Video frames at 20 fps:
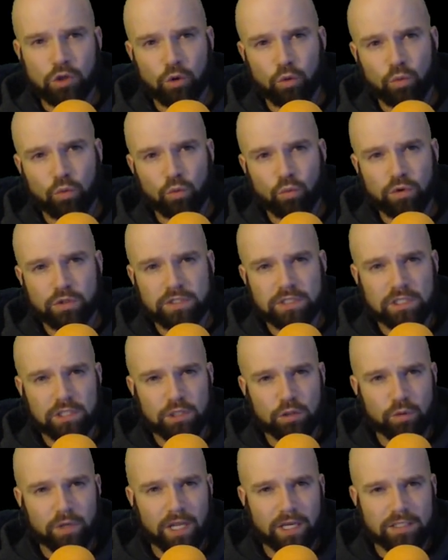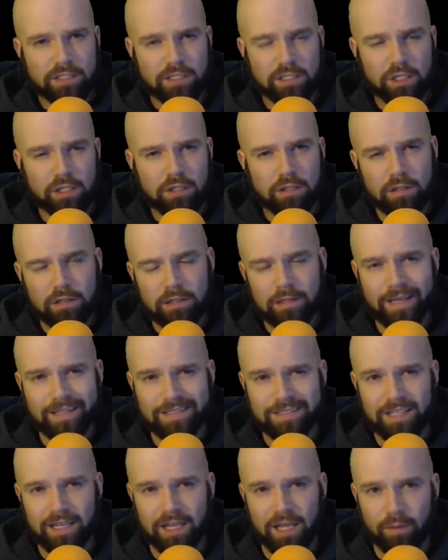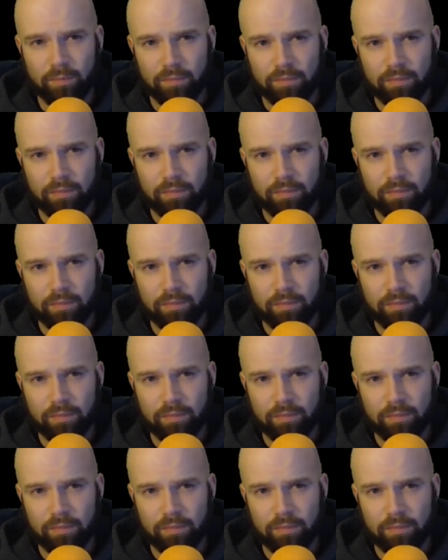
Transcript: we'll see you next next time